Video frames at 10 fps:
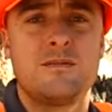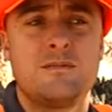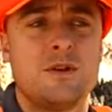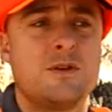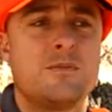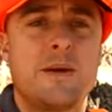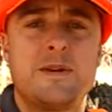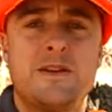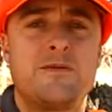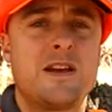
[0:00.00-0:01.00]
You know,
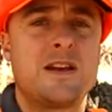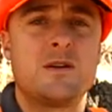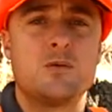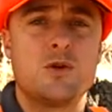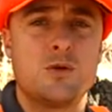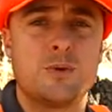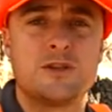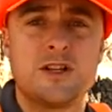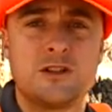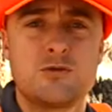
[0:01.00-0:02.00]
maybe that they get a Ruger
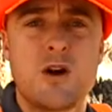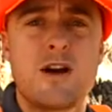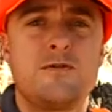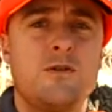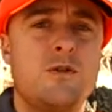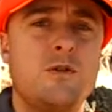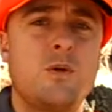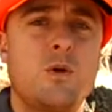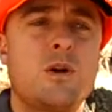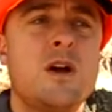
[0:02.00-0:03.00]
Precision rifle,
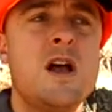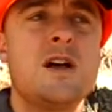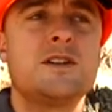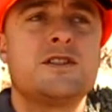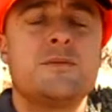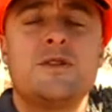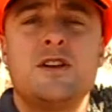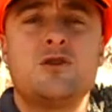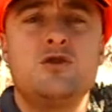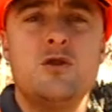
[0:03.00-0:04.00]
or some of
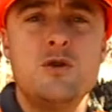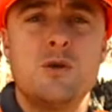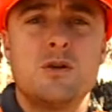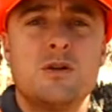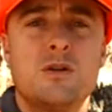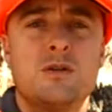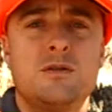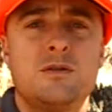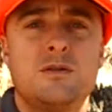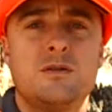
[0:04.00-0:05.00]
these newer
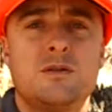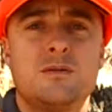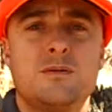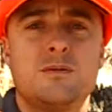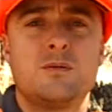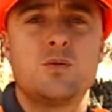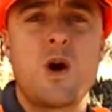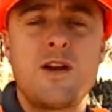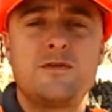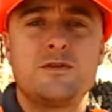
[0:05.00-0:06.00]

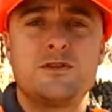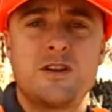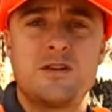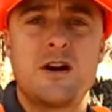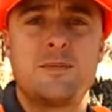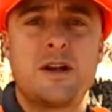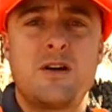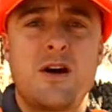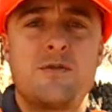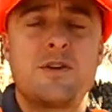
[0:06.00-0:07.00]
rifles that are coming
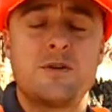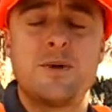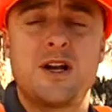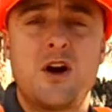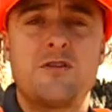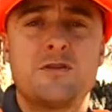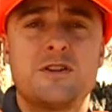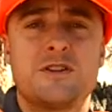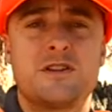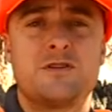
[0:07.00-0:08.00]
out that are being offered
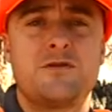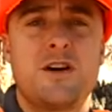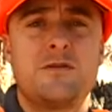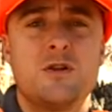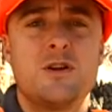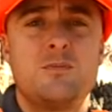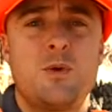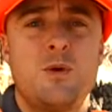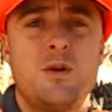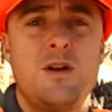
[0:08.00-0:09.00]
in 6.5
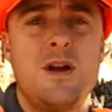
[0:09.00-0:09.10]
Creedmoor.